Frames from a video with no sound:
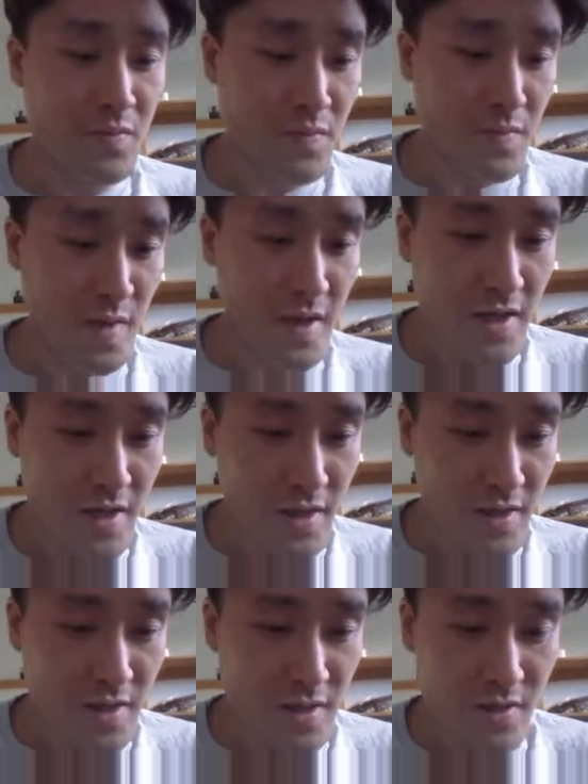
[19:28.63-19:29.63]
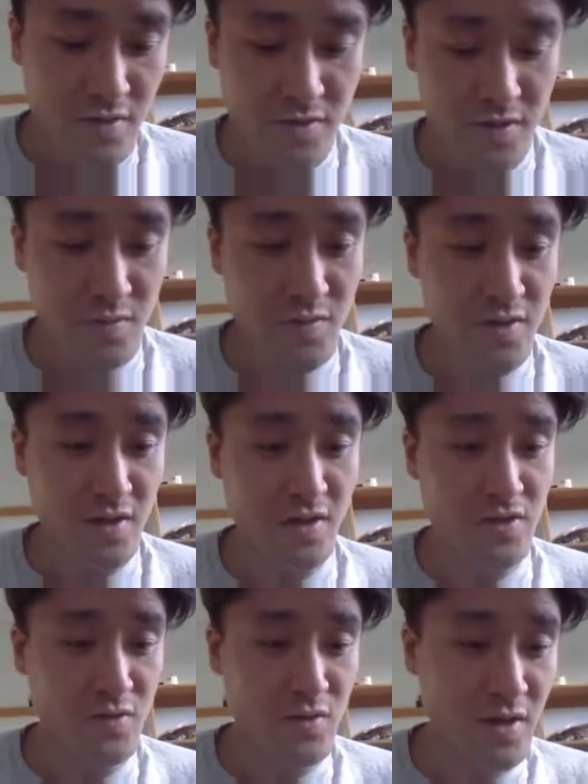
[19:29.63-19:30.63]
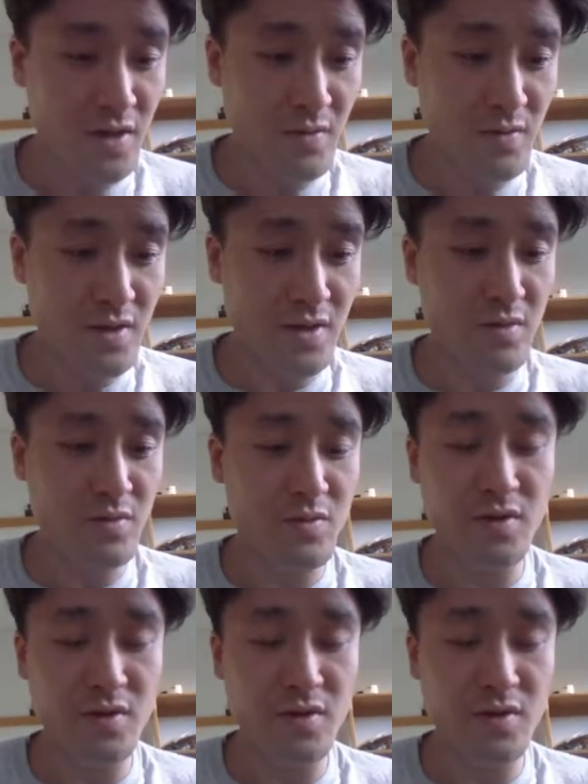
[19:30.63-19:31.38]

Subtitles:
And seems that it's working, but I'm really